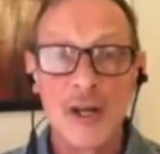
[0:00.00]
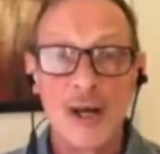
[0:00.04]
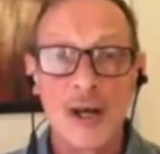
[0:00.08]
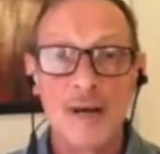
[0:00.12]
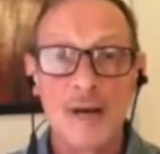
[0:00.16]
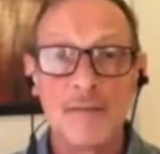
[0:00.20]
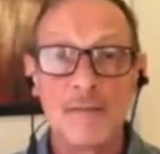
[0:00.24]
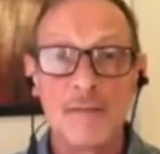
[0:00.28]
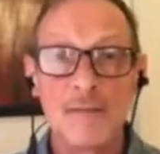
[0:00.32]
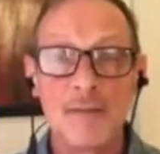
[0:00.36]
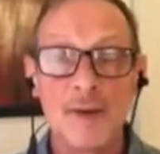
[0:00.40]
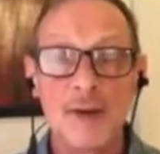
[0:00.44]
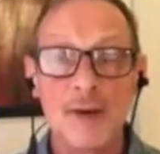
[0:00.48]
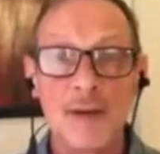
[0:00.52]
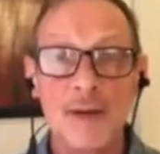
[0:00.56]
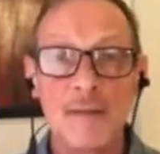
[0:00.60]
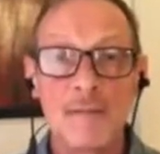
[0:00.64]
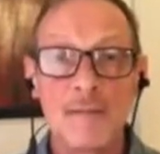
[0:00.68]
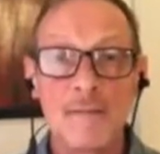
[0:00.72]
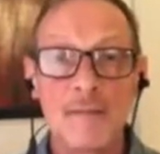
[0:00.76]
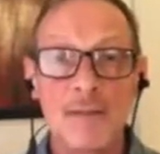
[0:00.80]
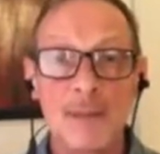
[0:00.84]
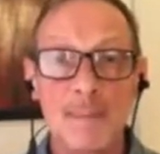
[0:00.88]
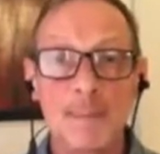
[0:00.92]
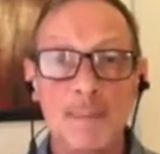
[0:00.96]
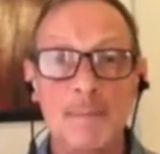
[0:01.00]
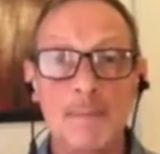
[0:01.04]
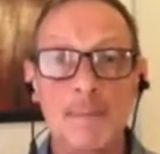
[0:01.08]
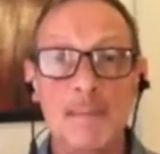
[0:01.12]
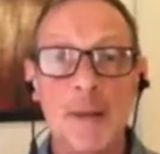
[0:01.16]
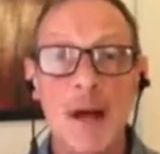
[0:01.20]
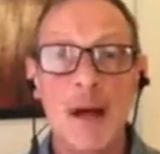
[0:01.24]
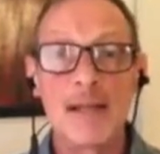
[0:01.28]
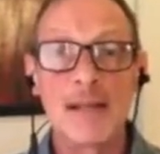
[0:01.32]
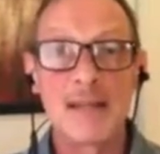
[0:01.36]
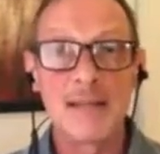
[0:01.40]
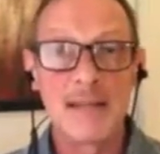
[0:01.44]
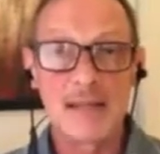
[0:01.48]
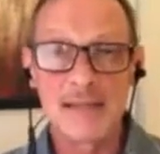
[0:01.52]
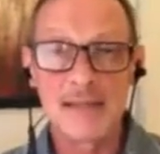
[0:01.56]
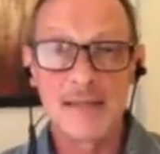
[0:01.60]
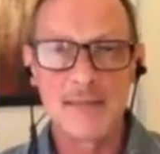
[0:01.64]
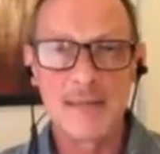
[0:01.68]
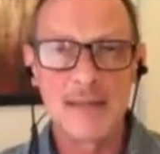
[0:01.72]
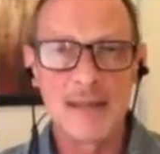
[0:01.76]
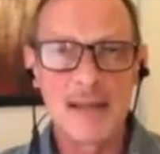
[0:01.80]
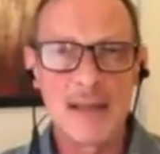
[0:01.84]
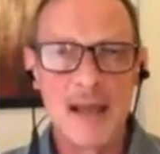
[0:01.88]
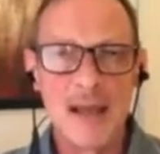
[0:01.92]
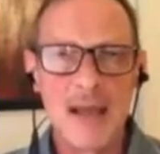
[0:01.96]
of the politics
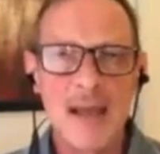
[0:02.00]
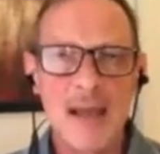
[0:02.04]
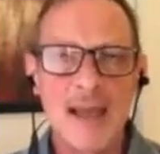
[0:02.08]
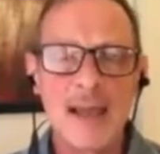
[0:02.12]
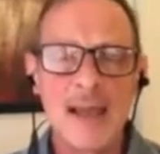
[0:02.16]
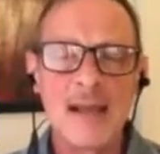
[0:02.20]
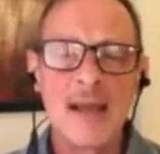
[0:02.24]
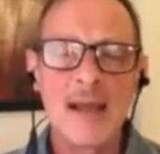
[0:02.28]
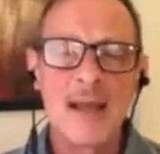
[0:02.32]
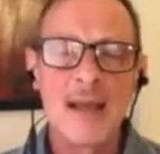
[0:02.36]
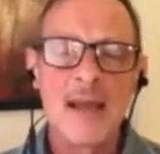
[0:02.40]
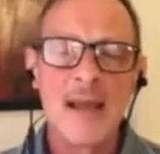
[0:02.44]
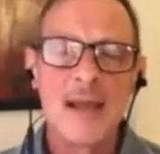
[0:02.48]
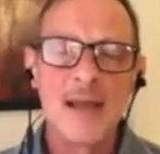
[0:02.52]
of the day.